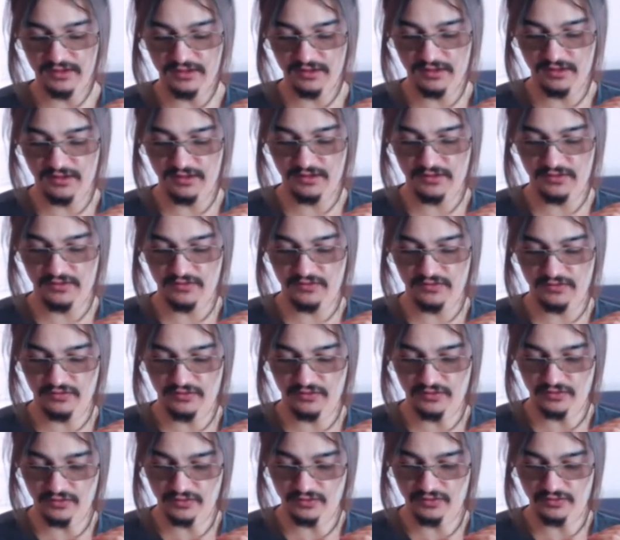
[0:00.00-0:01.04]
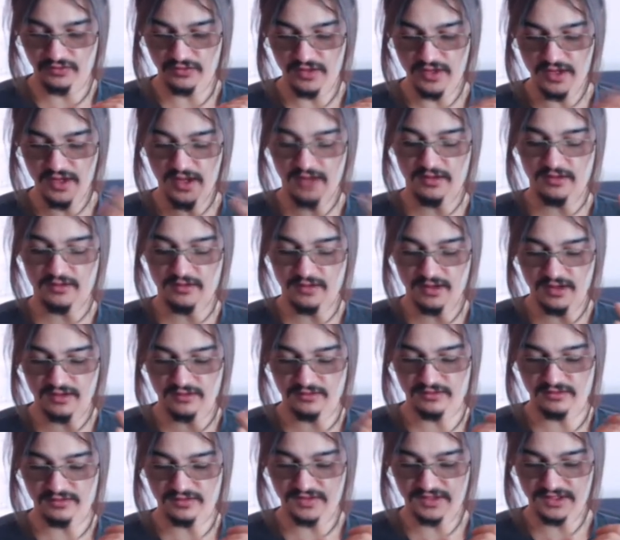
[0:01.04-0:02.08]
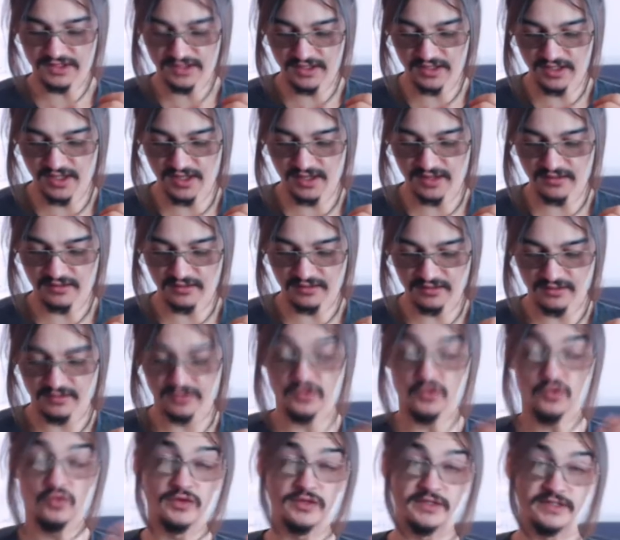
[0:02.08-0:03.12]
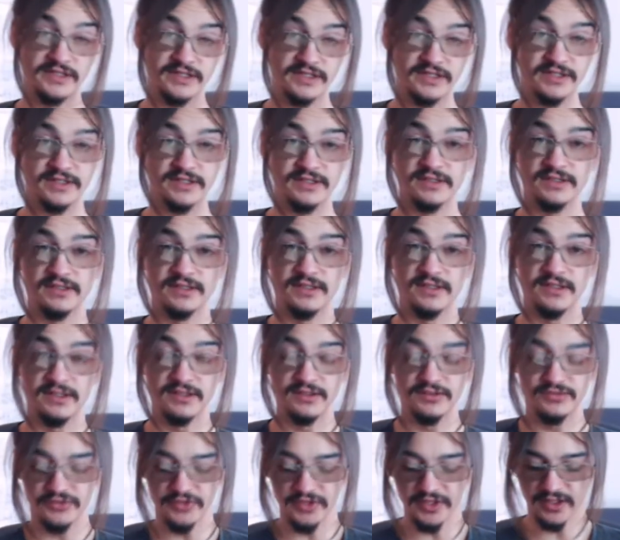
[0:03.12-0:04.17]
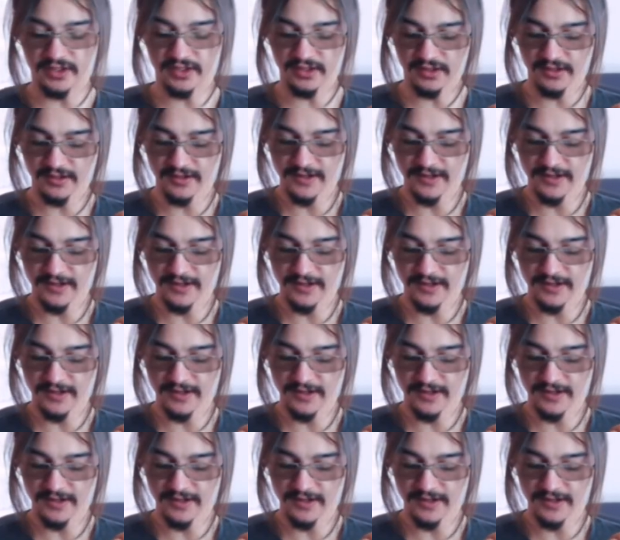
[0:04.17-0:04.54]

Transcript: into and understand to a certain degree